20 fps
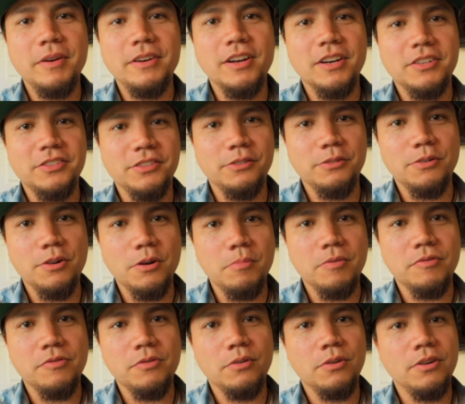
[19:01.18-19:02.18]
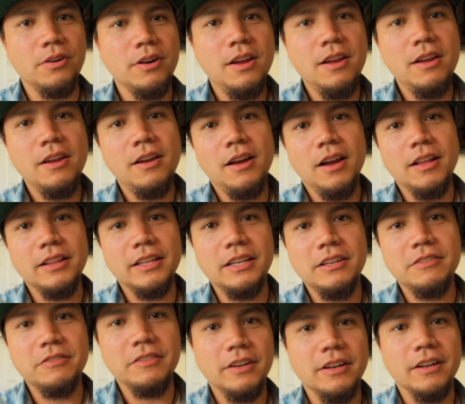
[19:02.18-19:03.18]
my ducks in a row before I
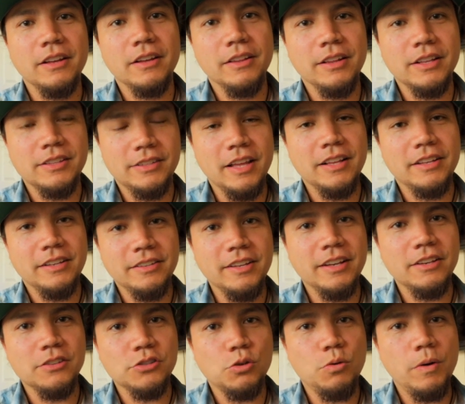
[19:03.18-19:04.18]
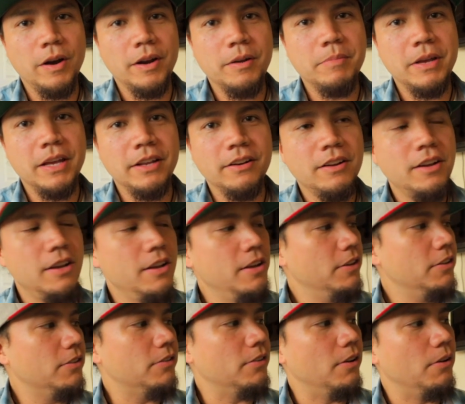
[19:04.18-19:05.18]
leave, and that entails quite a bit.
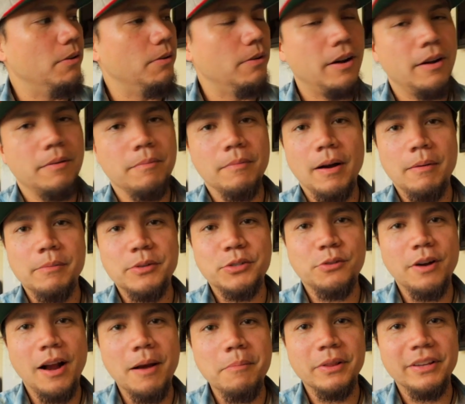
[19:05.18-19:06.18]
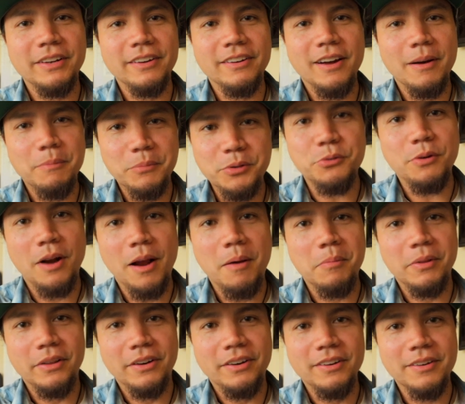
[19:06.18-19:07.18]
So I'm scrambling,
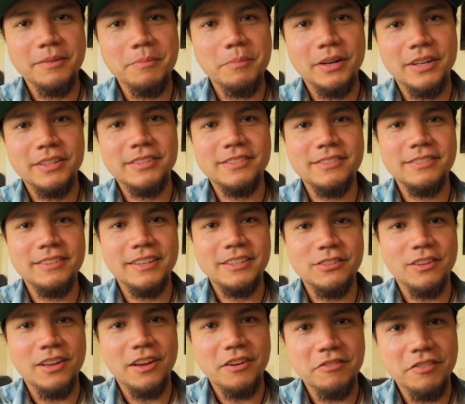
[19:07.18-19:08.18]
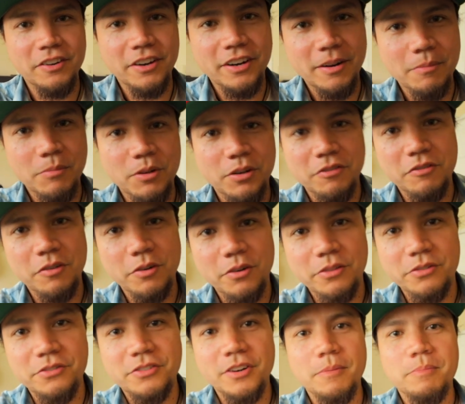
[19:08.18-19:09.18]
but it's a lot of fun. I'm looking forward
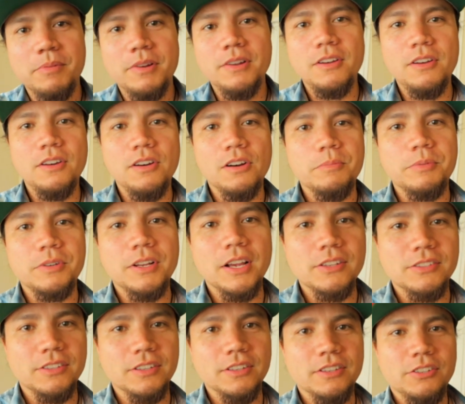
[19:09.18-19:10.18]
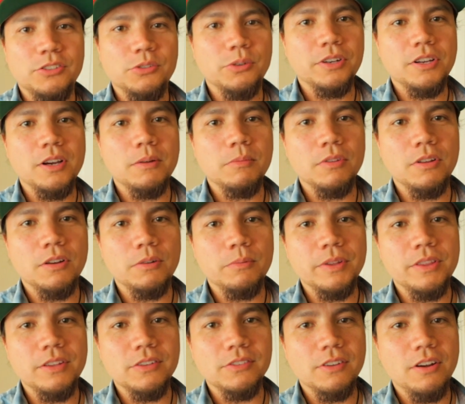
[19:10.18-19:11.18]
to the trip. Hope you guys are going to enjoy coming along
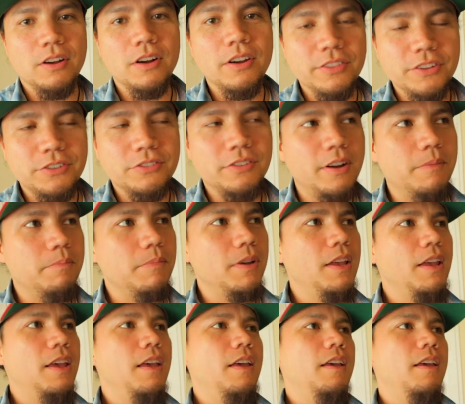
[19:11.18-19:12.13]
with us on the trip.